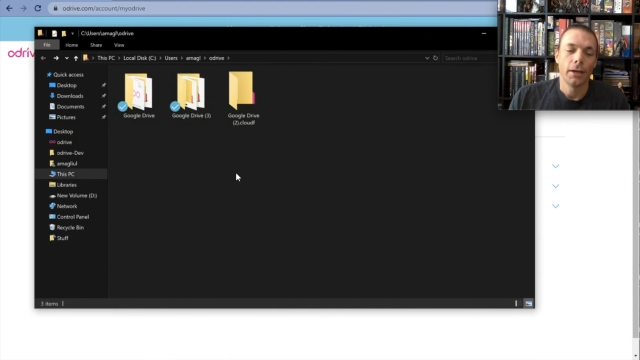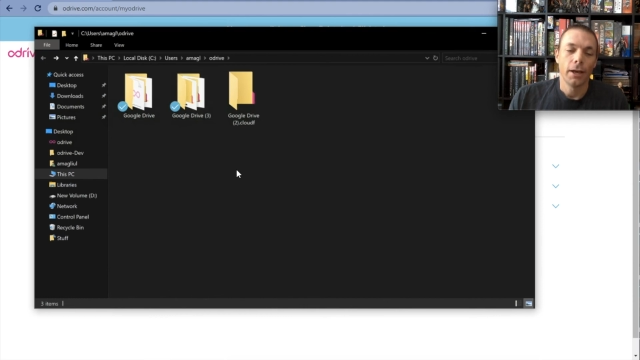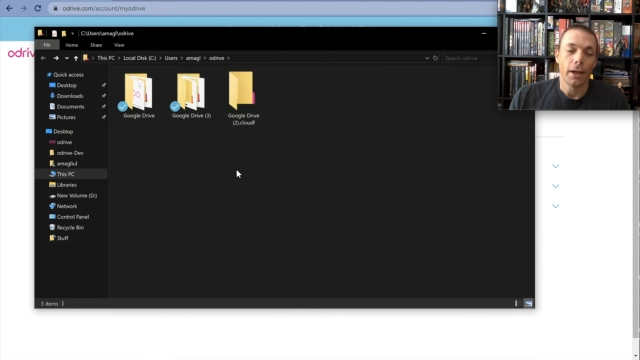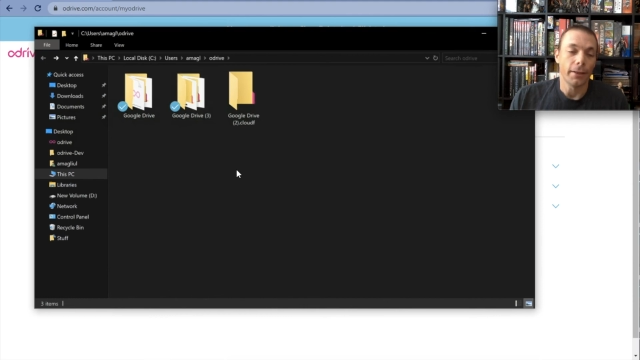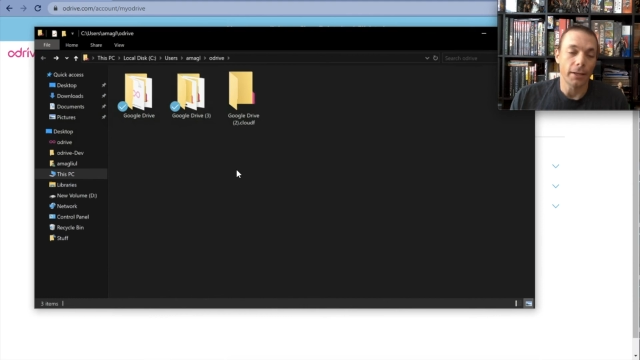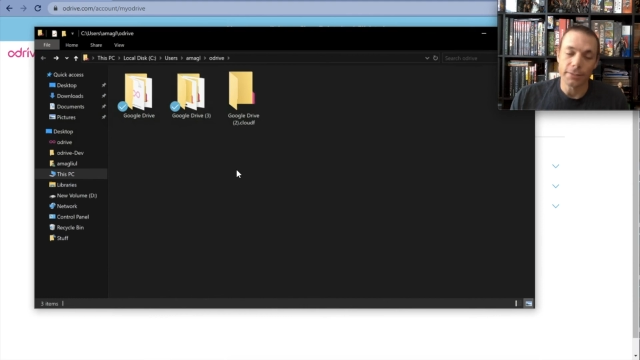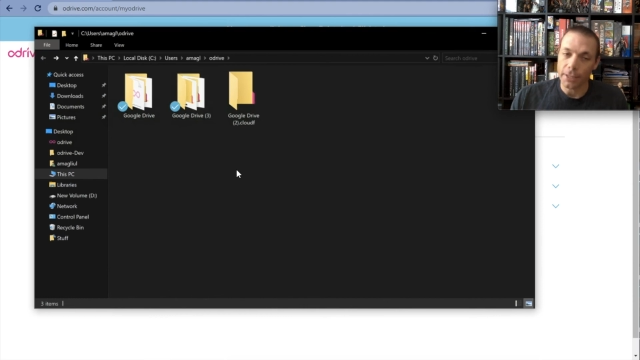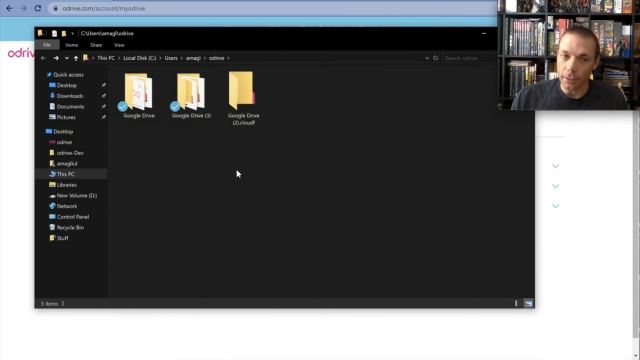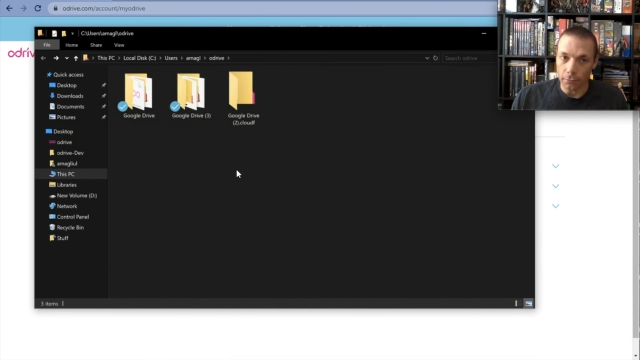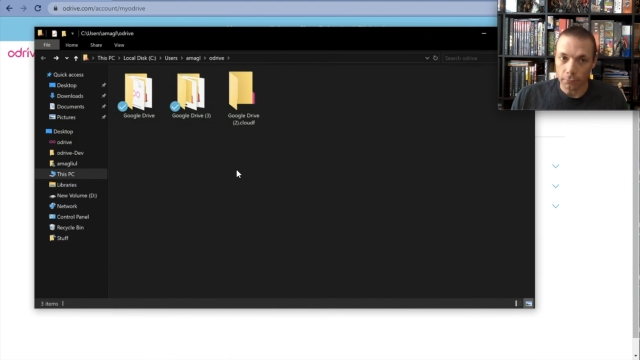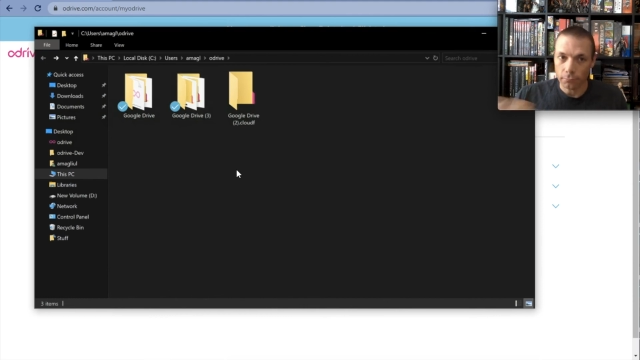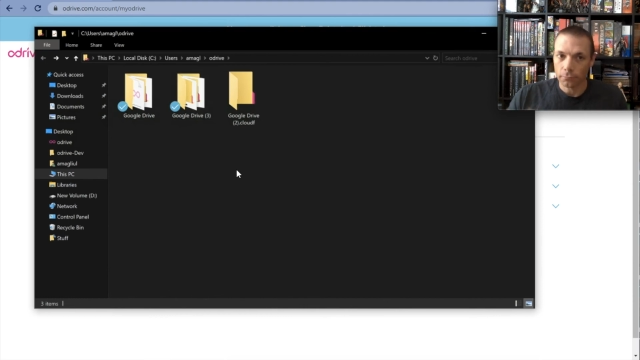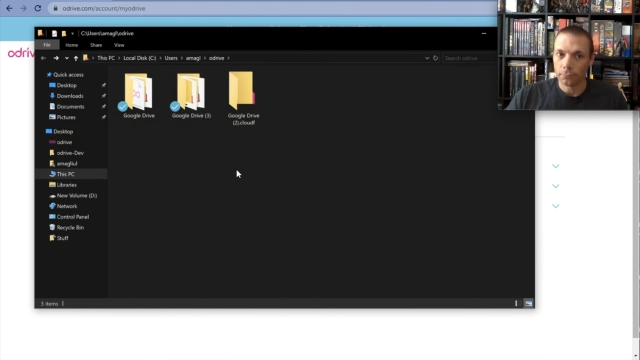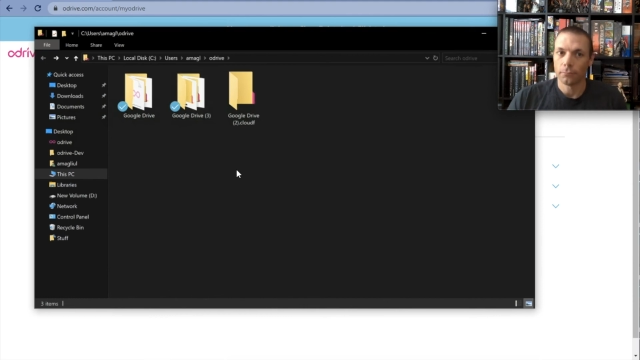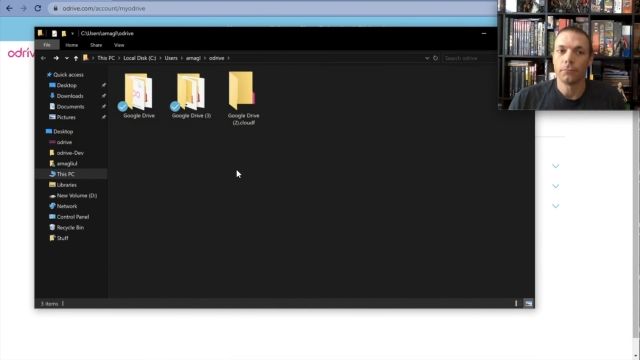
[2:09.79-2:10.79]
And that's it.
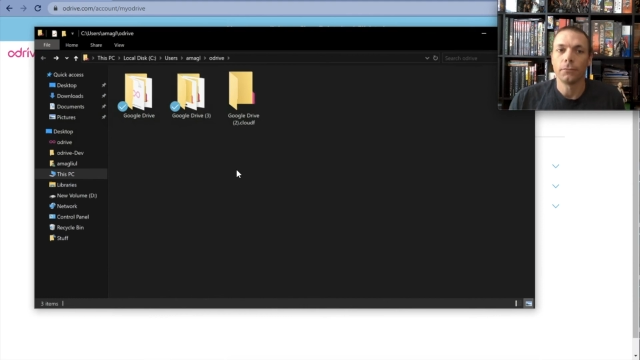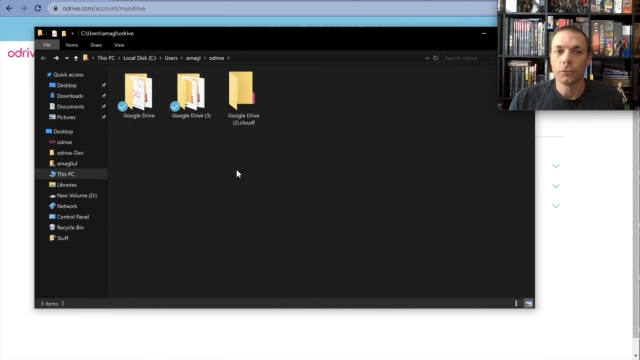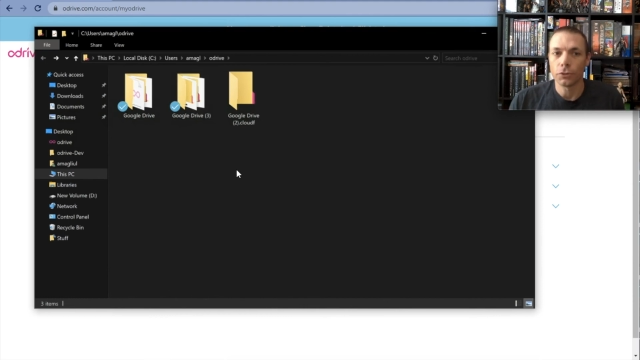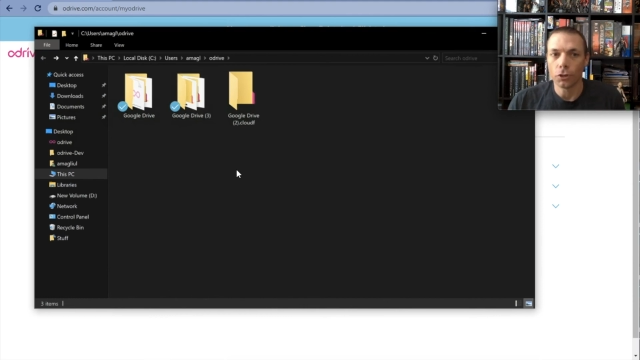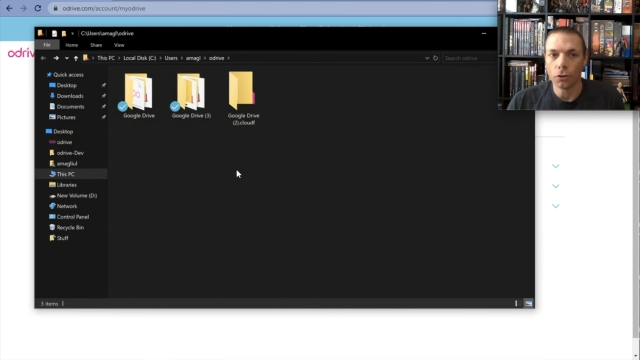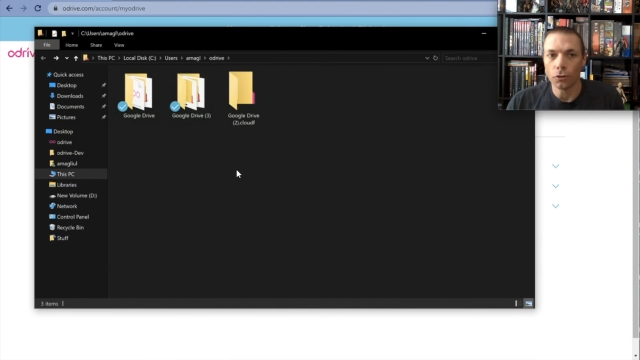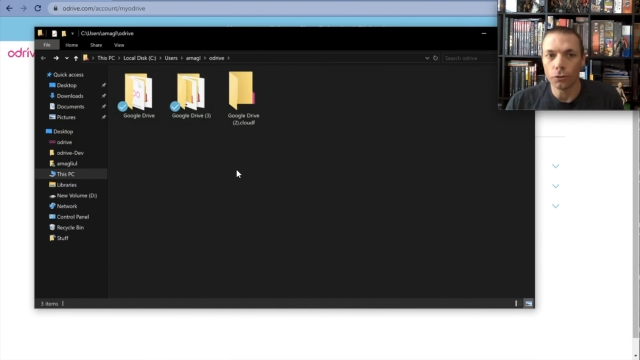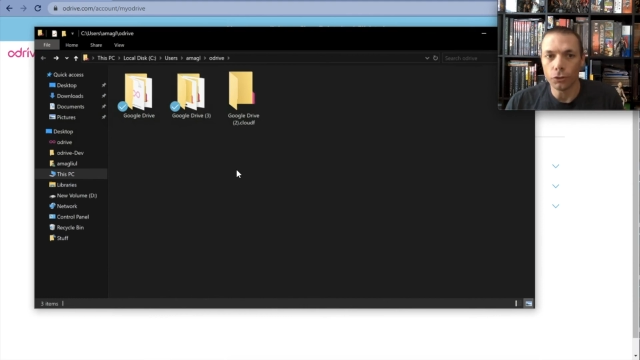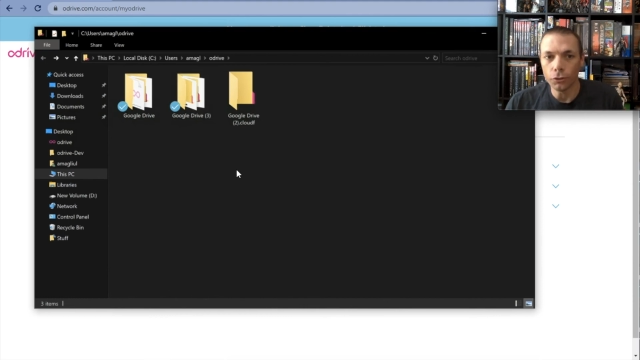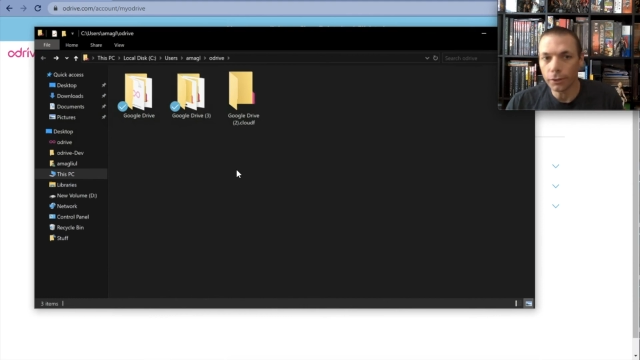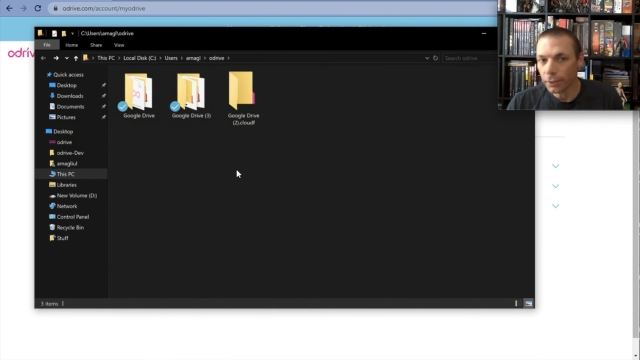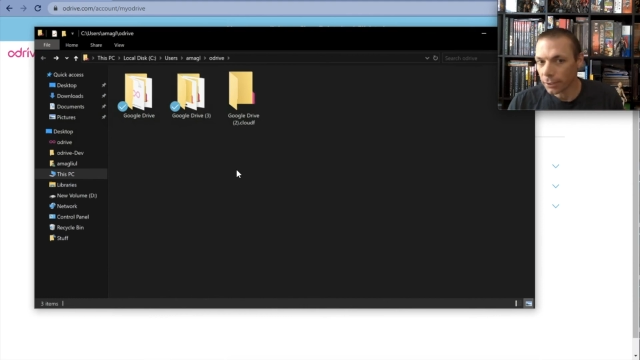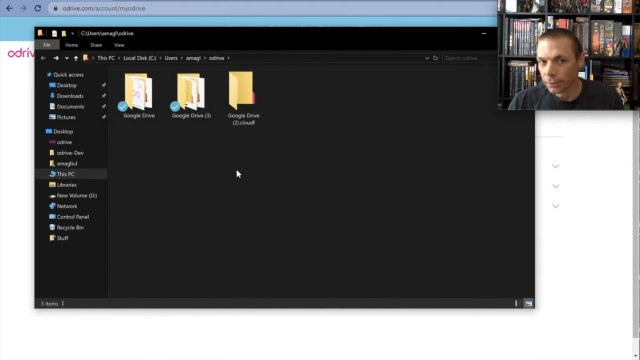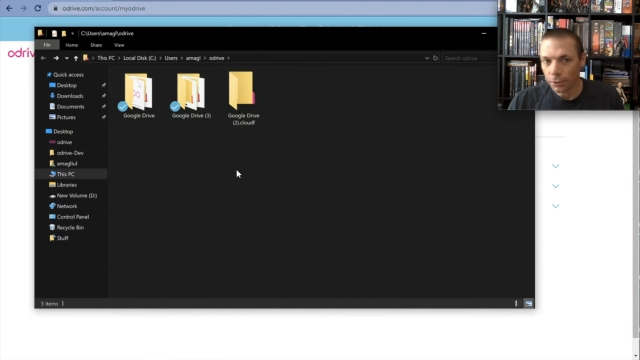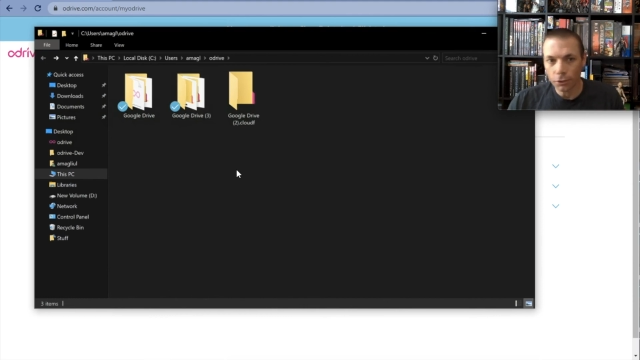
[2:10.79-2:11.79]
So you can
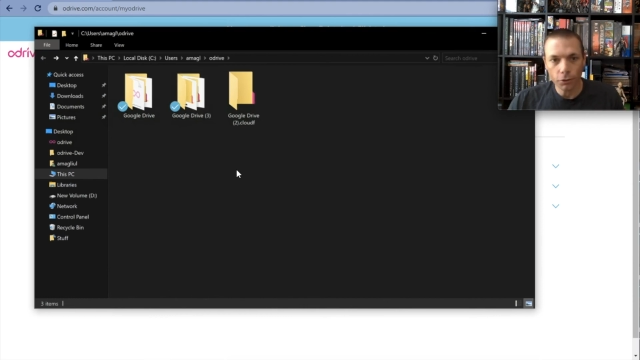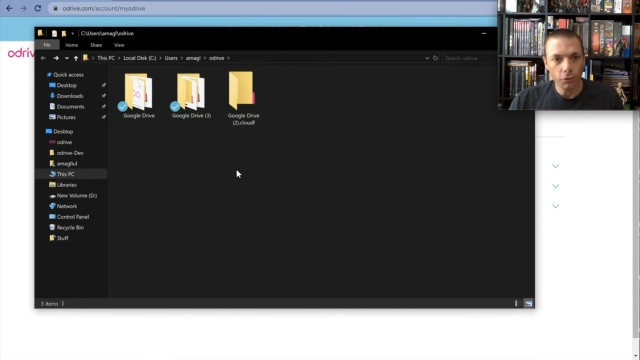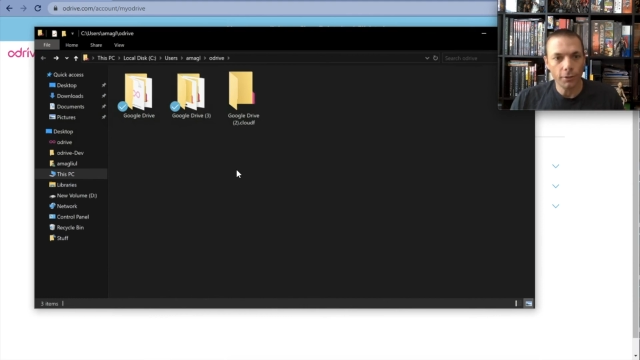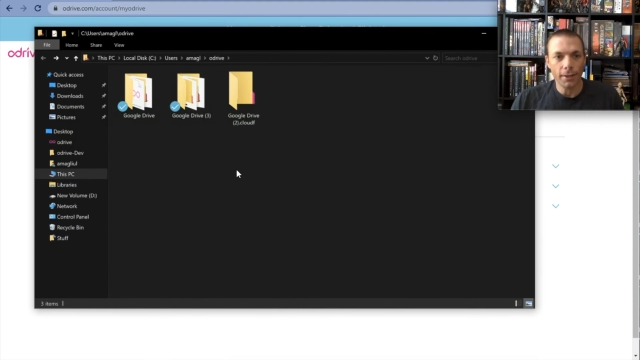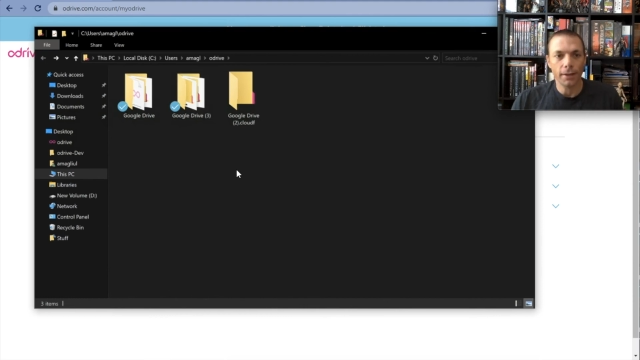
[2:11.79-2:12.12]
continue to do that